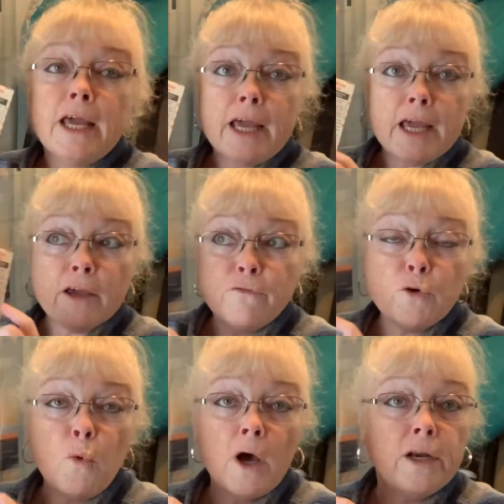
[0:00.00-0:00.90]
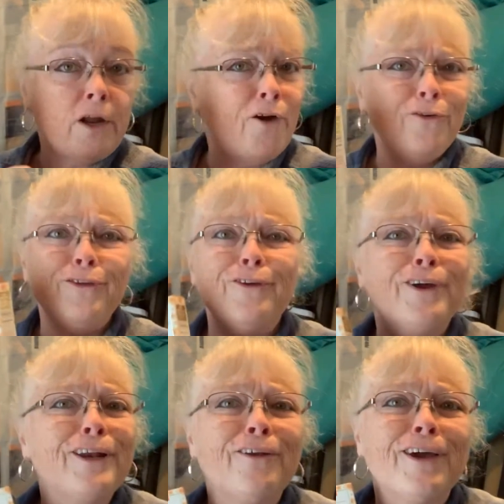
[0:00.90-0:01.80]
if you want to know, you
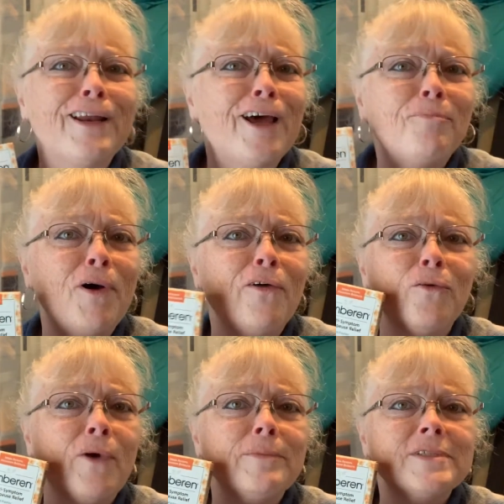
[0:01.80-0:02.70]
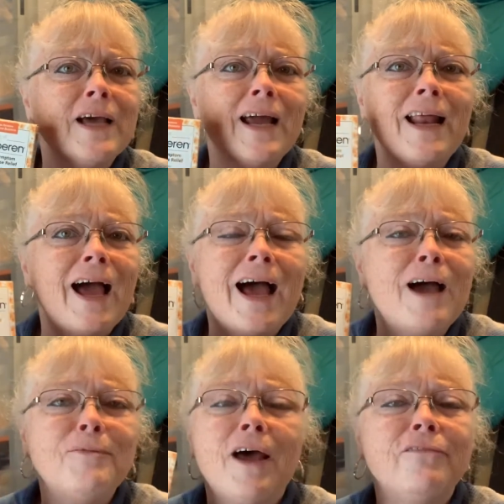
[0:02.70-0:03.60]
can look it up on the website. I'm
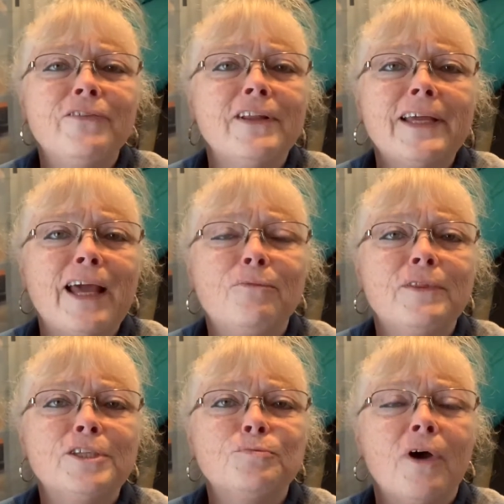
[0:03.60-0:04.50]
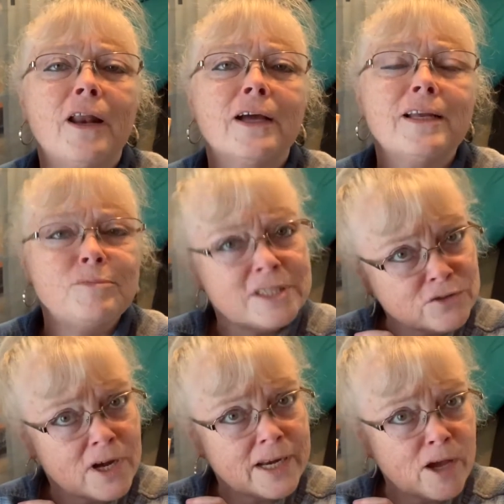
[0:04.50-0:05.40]
not affiliated with this product. I'm just
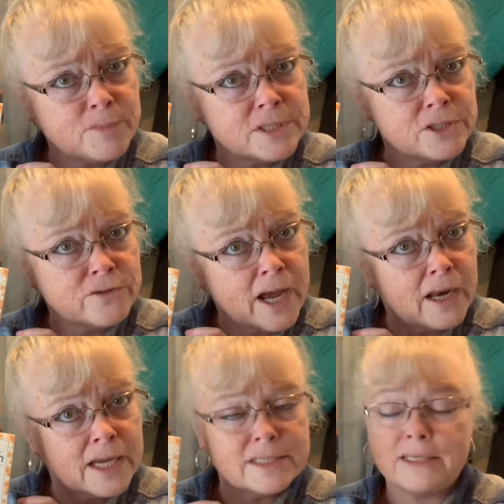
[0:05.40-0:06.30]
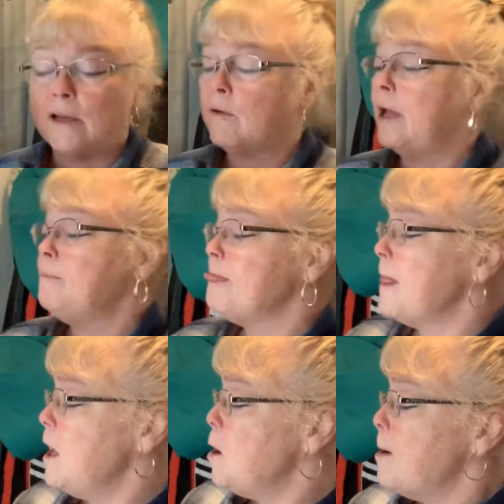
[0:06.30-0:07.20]
trying to help a sister out, like I said, okay?
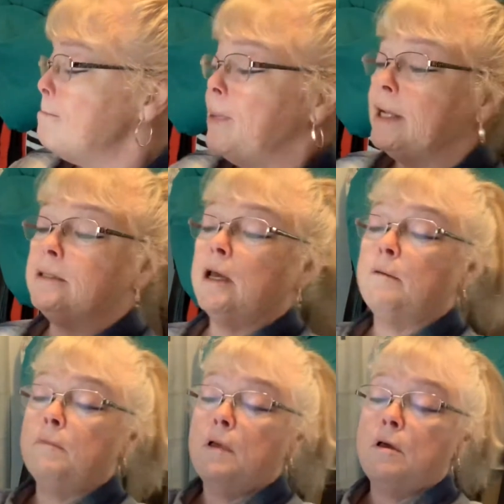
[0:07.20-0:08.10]
But, um,